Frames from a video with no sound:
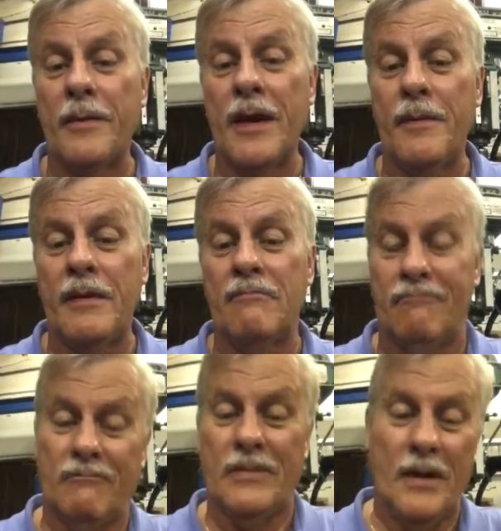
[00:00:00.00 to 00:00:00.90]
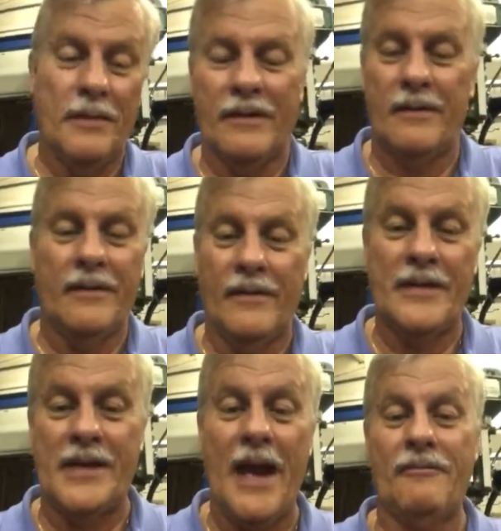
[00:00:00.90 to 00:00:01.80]
Maybe, I mean,
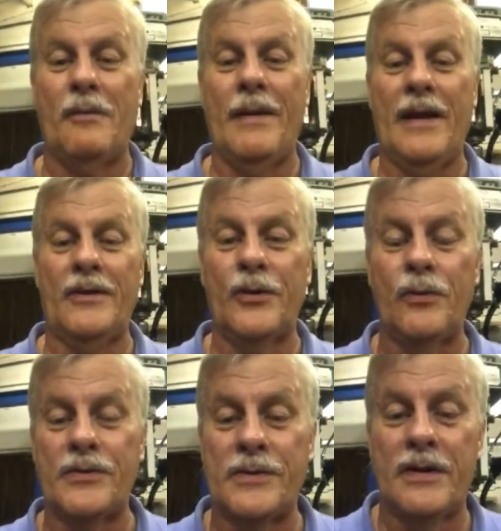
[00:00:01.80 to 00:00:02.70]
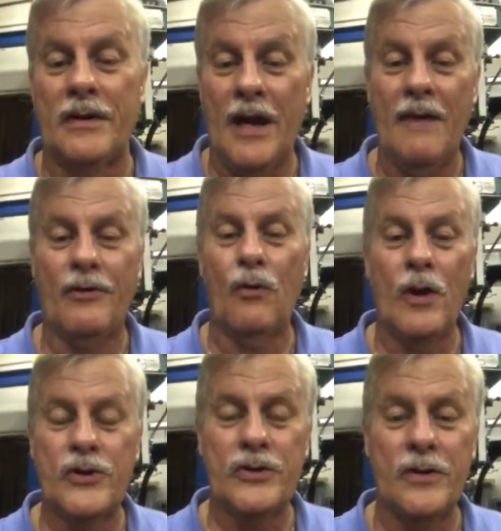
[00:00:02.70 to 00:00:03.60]
that's half the battle too, is you have a
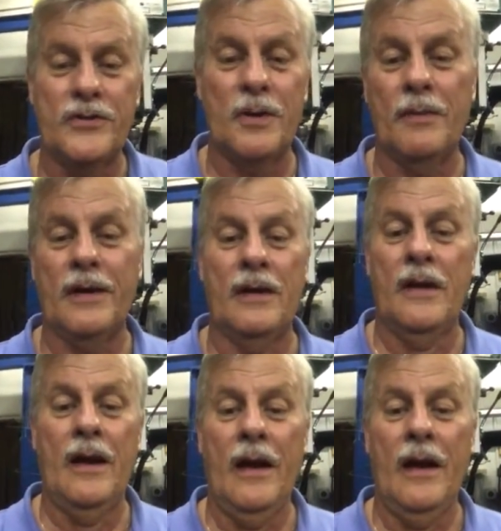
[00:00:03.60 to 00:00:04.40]
question or somebody